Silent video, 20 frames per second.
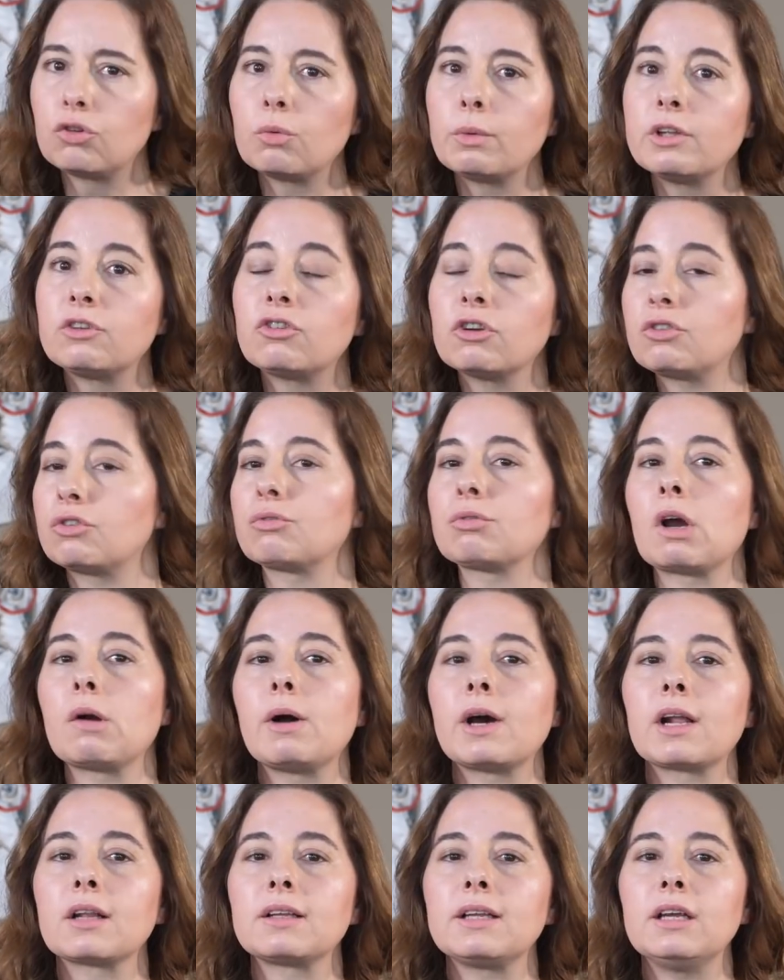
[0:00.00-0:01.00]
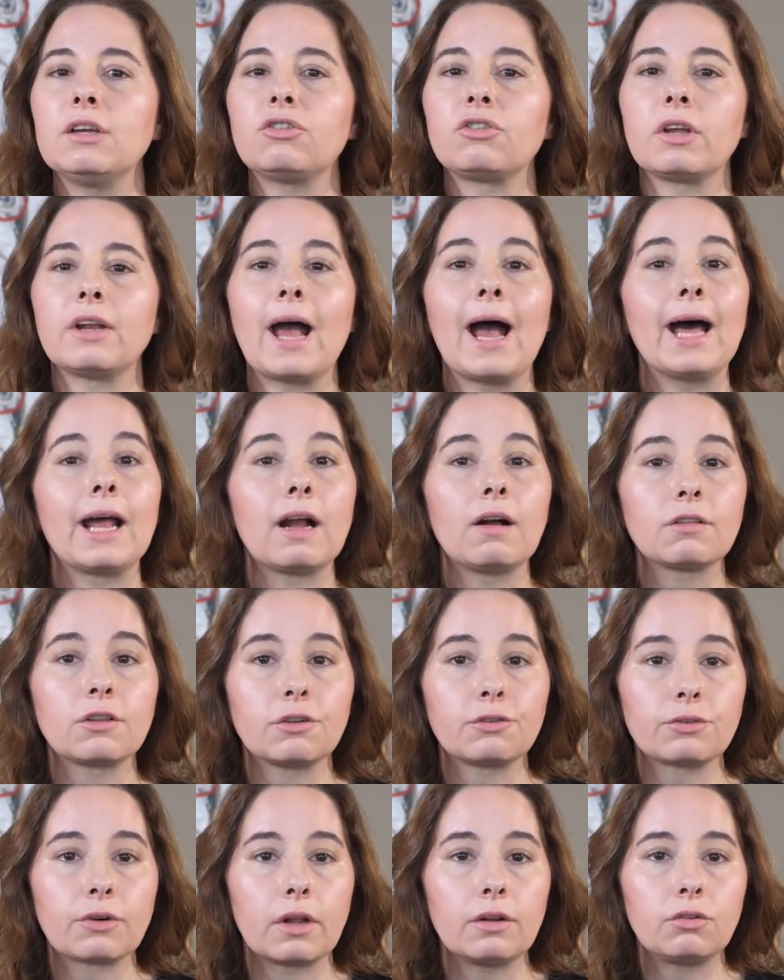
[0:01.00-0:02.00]
Do we just throw on a leash and head out
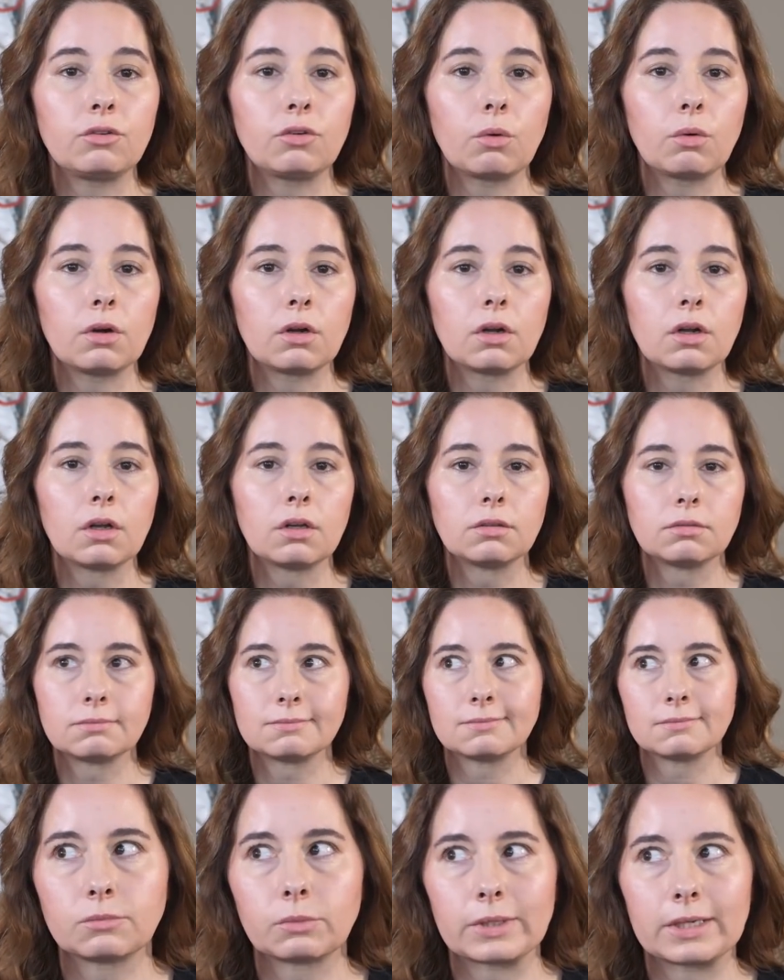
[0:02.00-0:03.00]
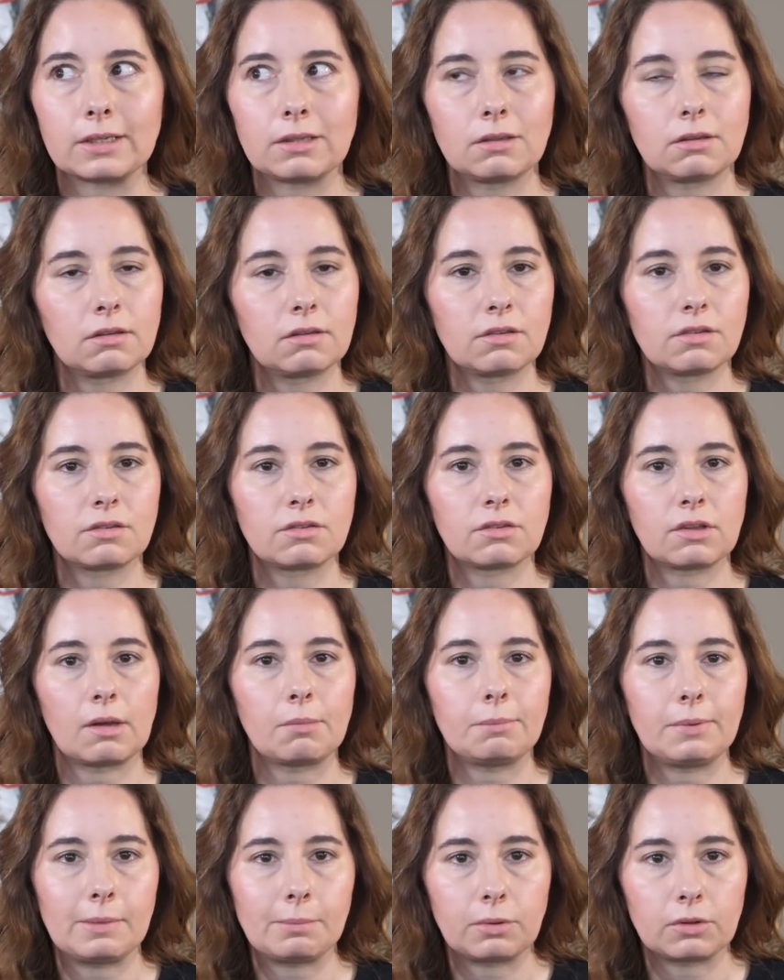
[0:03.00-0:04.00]
the front door? Well,
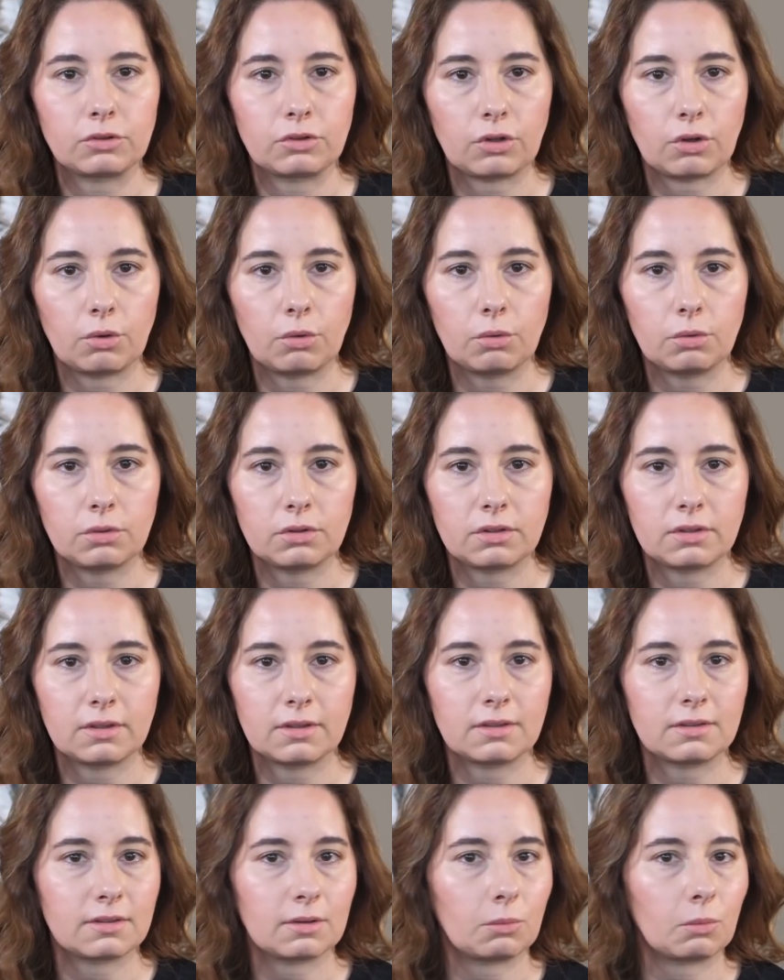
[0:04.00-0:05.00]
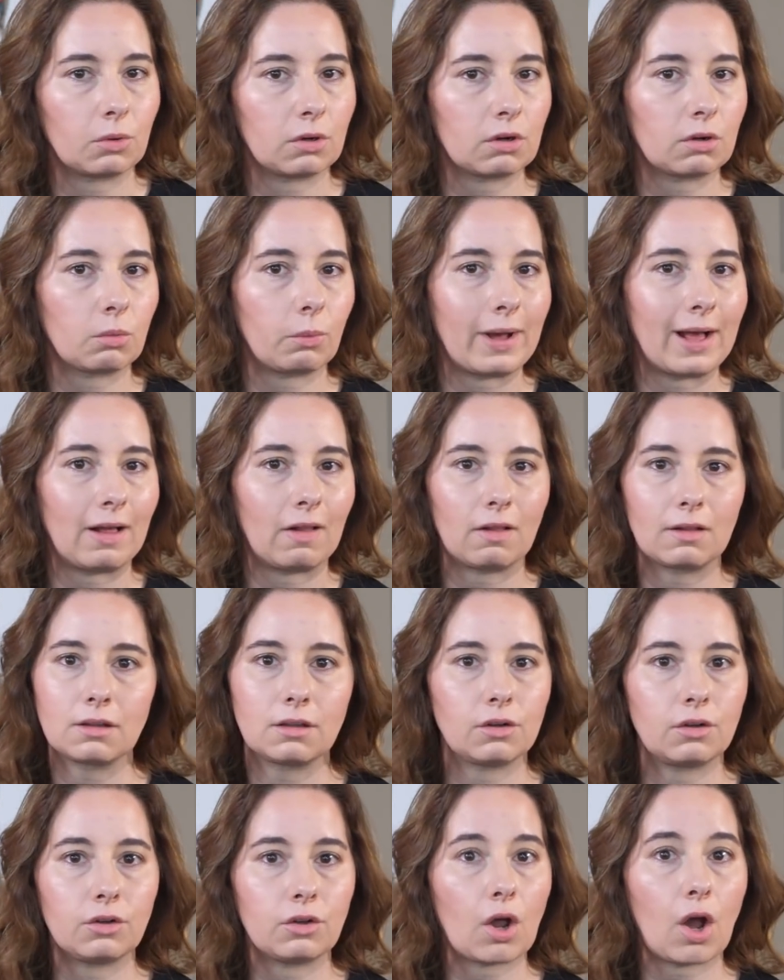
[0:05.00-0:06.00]
some people do. Does it work well?
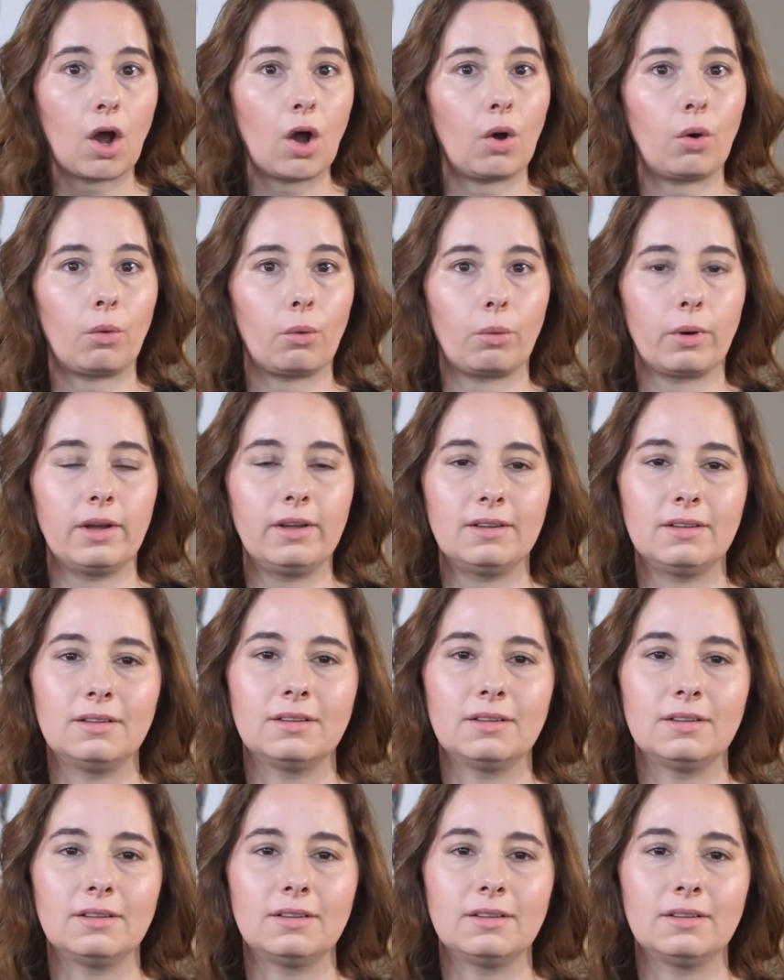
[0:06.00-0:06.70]
No!